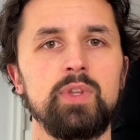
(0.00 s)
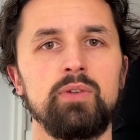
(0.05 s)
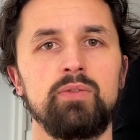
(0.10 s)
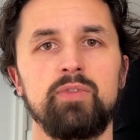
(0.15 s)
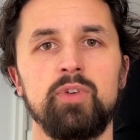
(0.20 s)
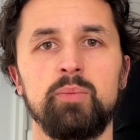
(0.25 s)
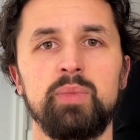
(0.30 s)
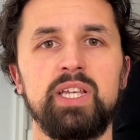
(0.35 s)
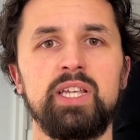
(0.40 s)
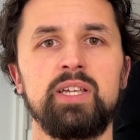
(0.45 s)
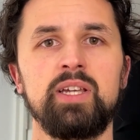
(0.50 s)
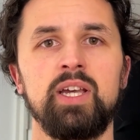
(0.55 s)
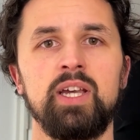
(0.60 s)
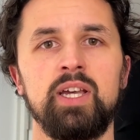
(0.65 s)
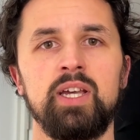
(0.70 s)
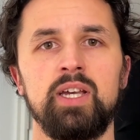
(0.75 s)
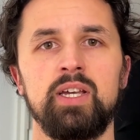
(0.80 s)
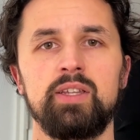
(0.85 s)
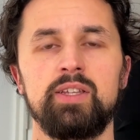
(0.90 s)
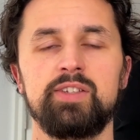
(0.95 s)
For me,
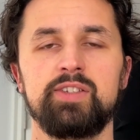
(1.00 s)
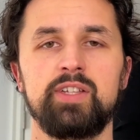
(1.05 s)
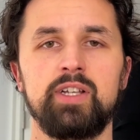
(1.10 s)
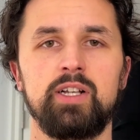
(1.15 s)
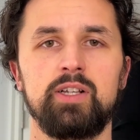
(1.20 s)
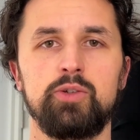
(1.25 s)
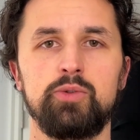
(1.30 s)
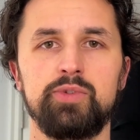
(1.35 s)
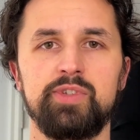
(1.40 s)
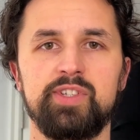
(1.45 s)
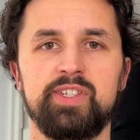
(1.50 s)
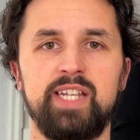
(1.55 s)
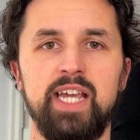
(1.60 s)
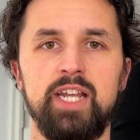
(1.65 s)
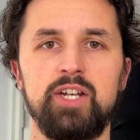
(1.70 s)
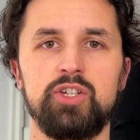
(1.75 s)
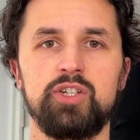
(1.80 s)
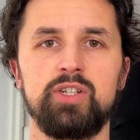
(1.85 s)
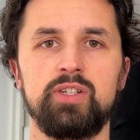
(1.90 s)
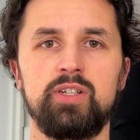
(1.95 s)
this includes
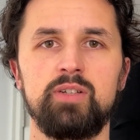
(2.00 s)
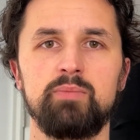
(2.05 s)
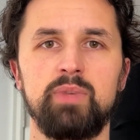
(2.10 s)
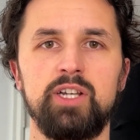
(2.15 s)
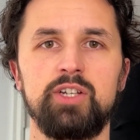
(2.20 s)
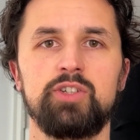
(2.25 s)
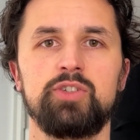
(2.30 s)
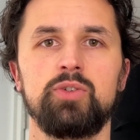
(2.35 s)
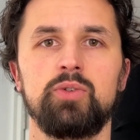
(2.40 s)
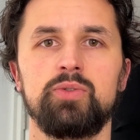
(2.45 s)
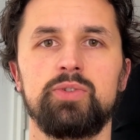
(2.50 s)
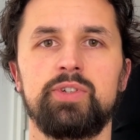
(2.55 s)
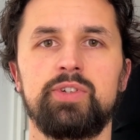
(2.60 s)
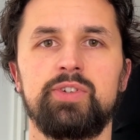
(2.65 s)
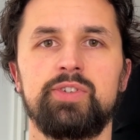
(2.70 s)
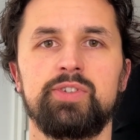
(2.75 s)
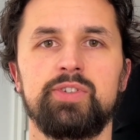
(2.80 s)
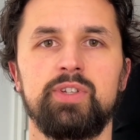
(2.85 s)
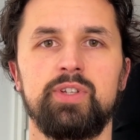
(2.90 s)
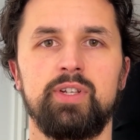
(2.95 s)
tension in my shoulders,